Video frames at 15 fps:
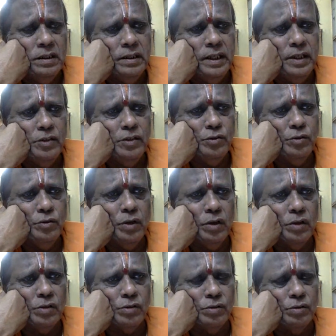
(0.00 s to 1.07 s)
The insured
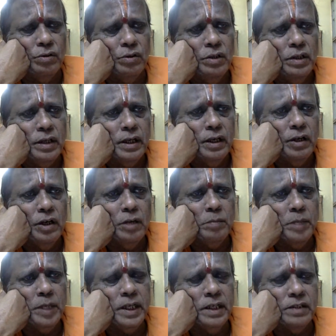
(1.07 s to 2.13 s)
also
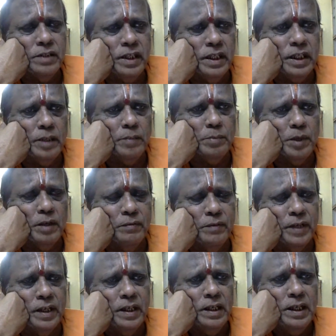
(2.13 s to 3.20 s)
cannot make a secret
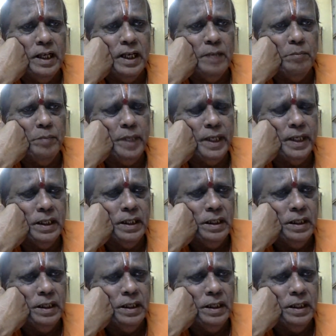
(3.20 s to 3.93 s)
profit and make